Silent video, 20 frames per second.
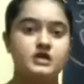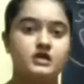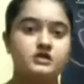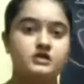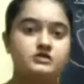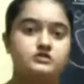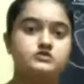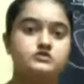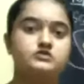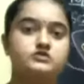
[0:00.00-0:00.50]

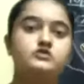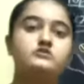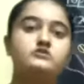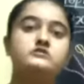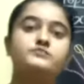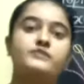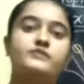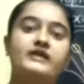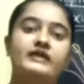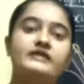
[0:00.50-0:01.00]
So those
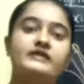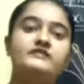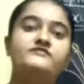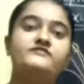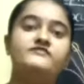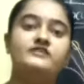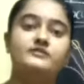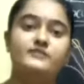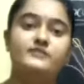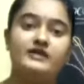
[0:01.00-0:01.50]
male and
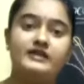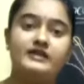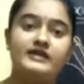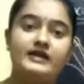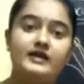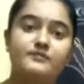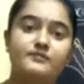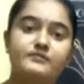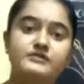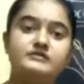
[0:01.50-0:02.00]
female
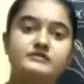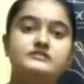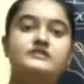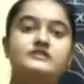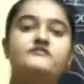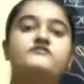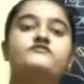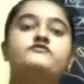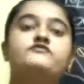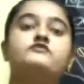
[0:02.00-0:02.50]
gametes, they will
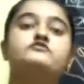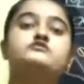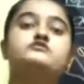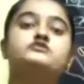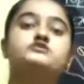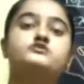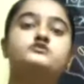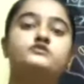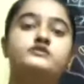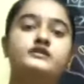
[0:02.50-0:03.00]
fuse
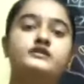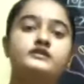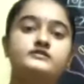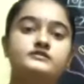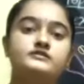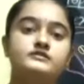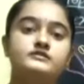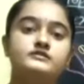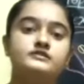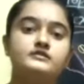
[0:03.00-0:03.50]
together